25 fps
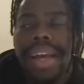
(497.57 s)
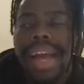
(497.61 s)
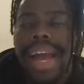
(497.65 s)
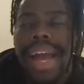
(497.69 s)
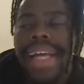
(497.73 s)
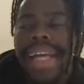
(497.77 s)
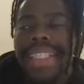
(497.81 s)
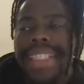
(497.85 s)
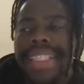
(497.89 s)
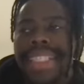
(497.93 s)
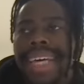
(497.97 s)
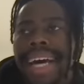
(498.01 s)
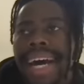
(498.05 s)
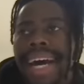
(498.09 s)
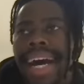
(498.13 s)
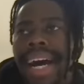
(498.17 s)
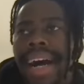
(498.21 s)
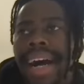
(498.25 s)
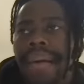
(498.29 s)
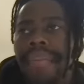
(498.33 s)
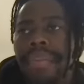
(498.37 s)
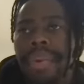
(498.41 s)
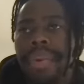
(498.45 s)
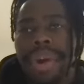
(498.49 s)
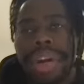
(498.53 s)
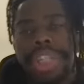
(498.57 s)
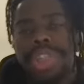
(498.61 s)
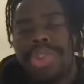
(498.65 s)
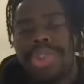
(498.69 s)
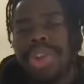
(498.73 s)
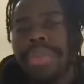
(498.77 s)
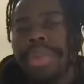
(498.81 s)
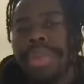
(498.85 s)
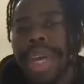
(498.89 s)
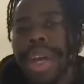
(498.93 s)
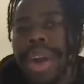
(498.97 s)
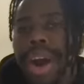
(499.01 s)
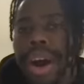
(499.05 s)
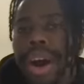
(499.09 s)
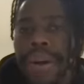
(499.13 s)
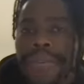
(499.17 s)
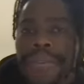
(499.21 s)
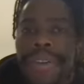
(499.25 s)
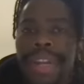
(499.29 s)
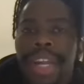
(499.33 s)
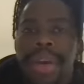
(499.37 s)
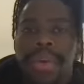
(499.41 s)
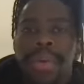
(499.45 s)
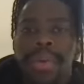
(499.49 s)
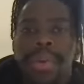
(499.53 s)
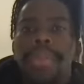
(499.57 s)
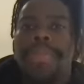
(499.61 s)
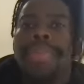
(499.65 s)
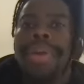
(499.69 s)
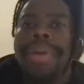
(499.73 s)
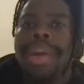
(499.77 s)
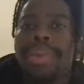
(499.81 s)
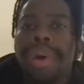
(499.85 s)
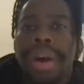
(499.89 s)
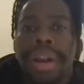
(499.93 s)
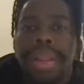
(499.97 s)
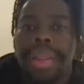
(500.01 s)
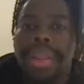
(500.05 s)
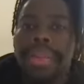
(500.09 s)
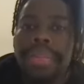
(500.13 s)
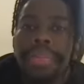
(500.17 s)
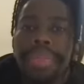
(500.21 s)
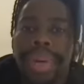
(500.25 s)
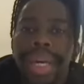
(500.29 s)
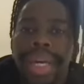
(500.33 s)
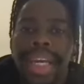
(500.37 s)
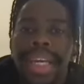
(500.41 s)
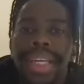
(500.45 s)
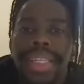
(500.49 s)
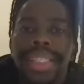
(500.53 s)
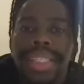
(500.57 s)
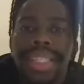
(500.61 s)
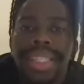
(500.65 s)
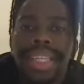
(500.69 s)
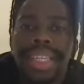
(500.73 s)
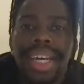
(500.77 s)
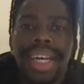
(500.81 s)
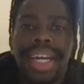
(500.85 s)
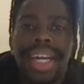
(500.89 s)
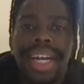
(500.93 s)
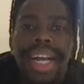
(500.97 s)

And we're extremely confident we'll be one of the biggest,